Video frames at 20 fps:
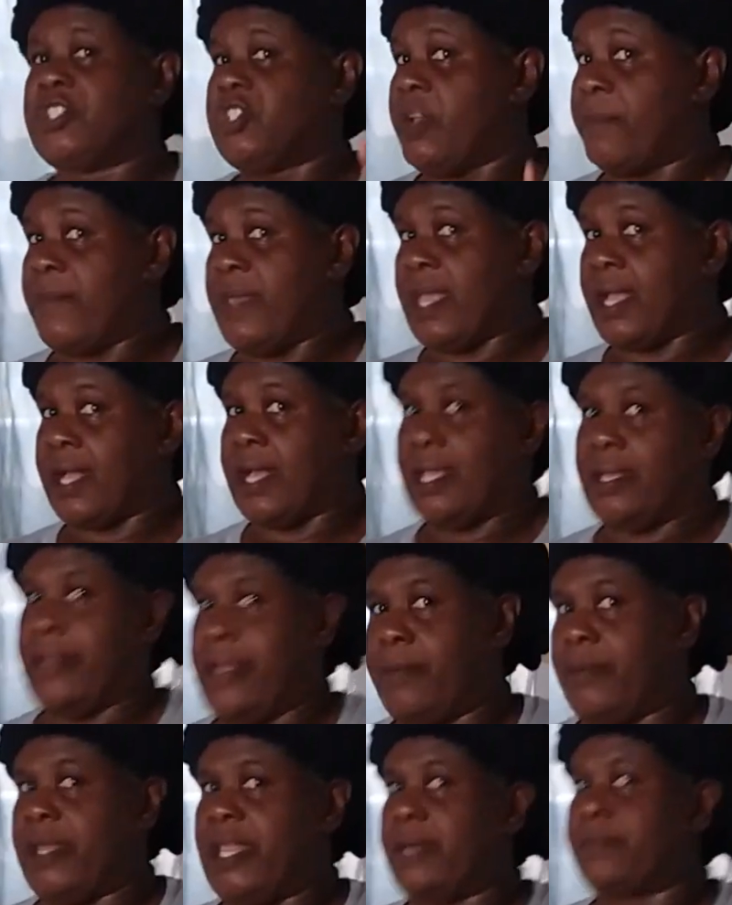the Jamaican
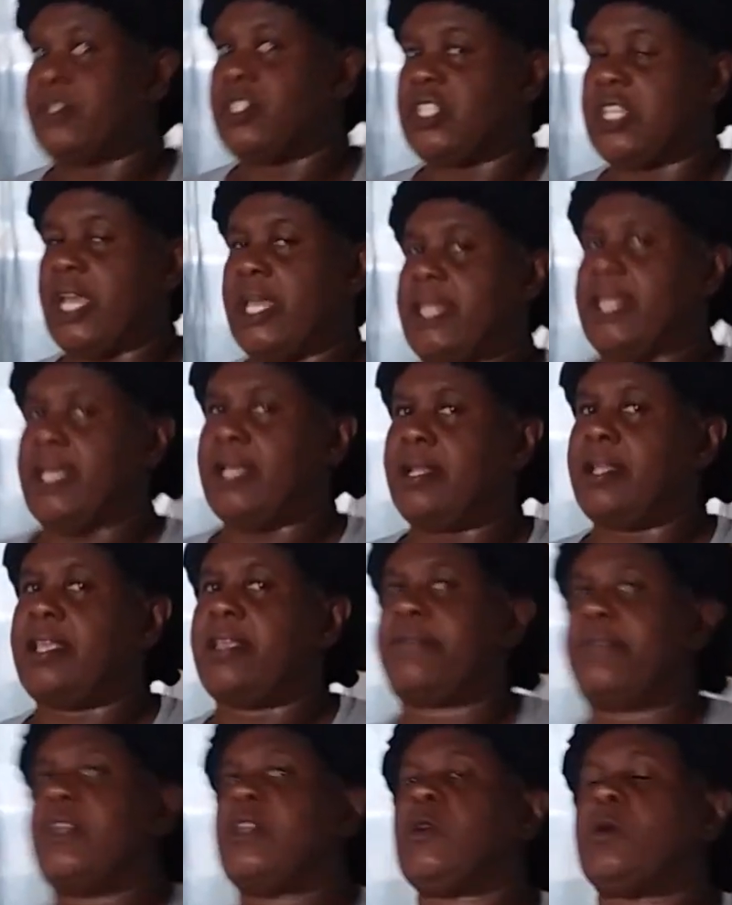Debbiedebs channel.
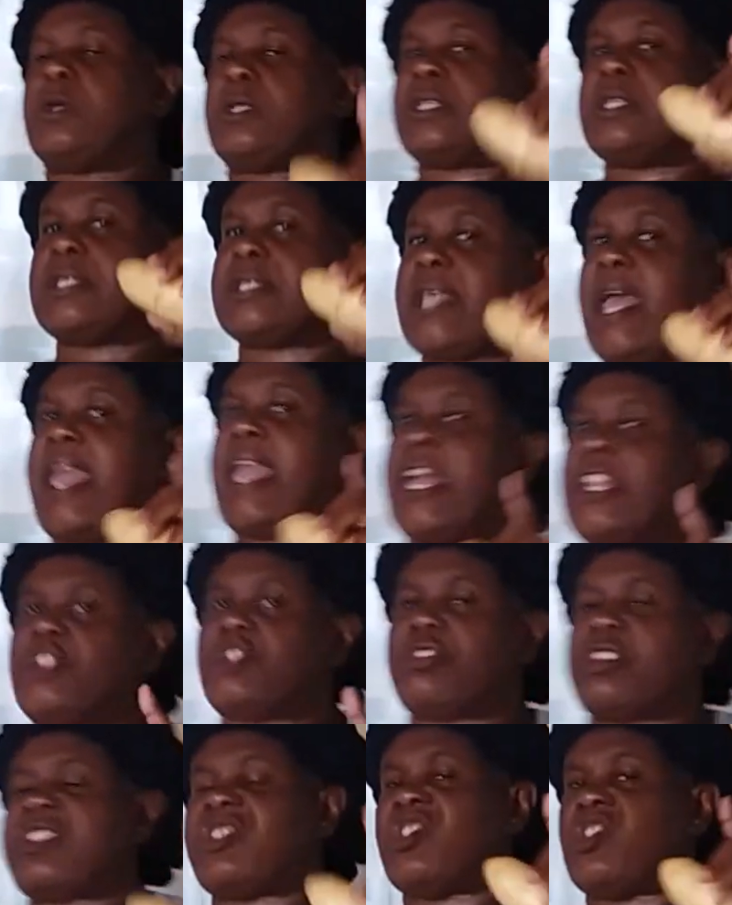If you notice, I
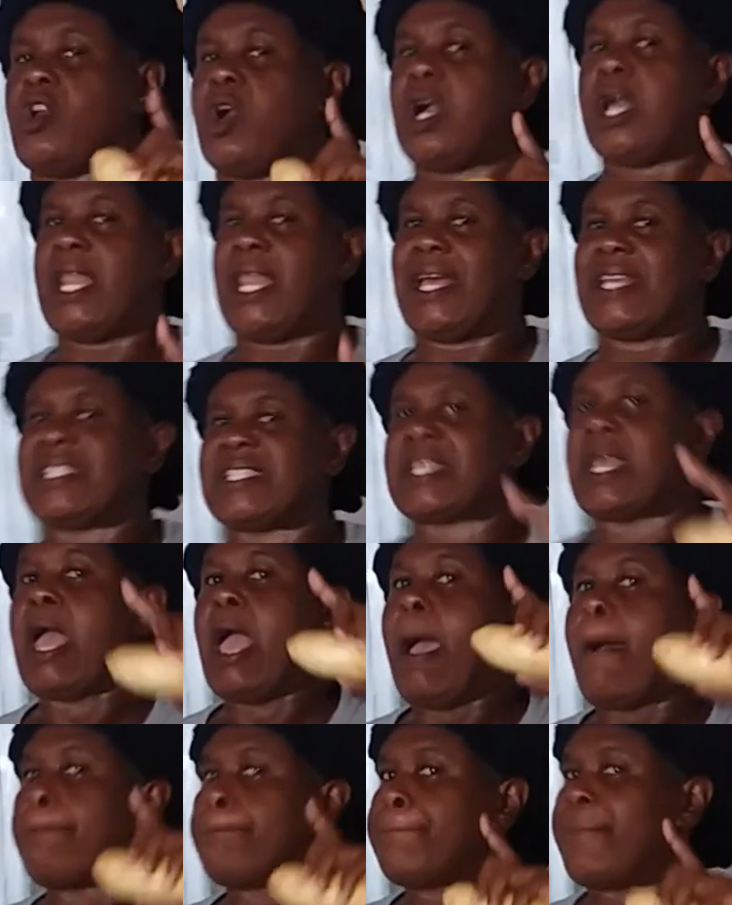address you all as
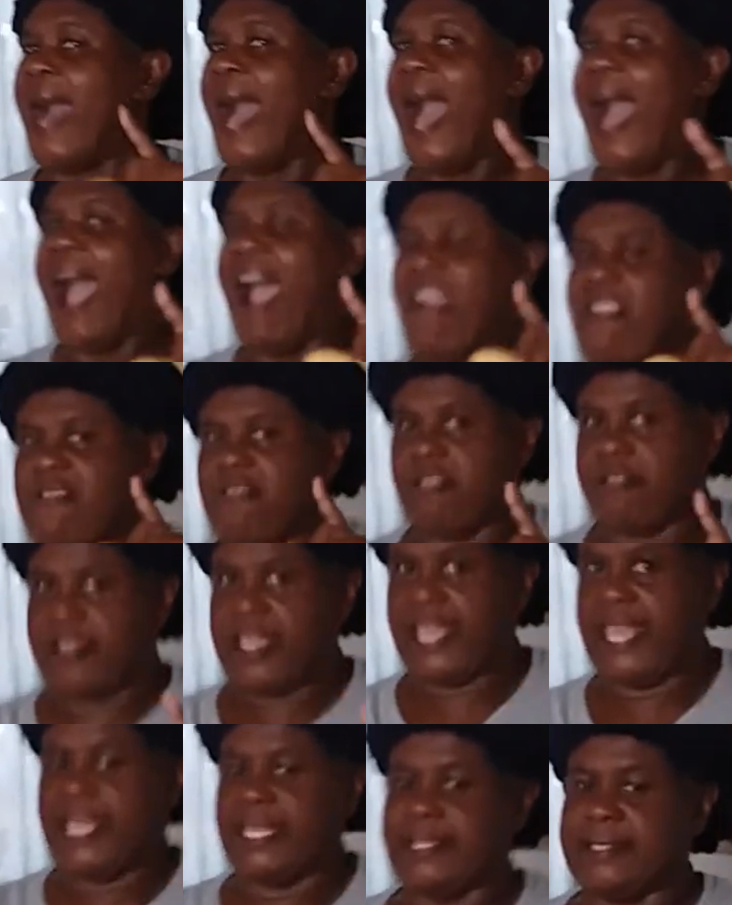
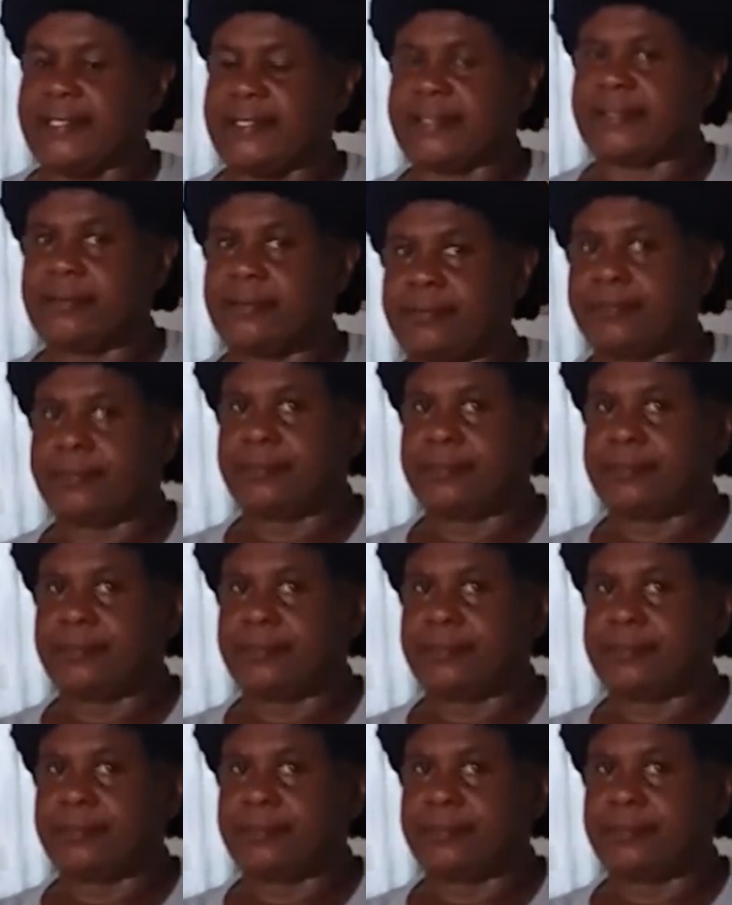Paris.